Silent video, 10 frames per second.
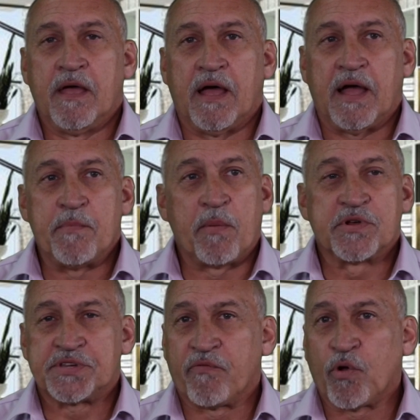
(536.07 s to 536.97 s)
I
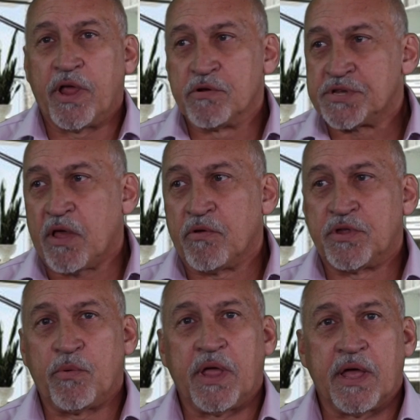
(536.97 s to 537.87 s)
remember several years ago
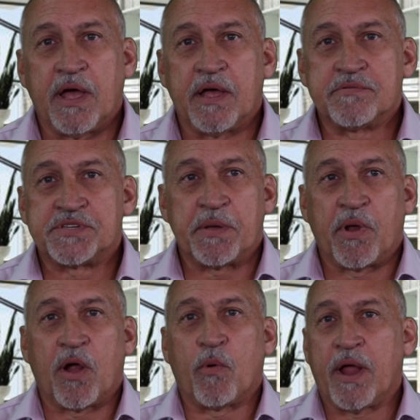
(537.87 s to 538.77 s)
doing a
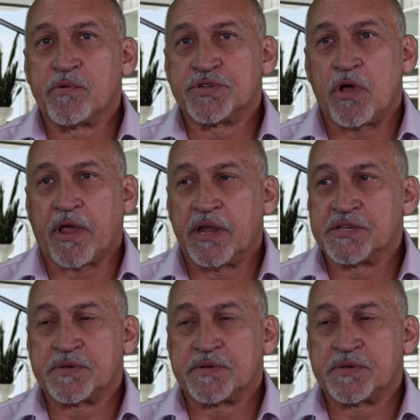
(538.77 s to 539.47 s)
seminar when I was talking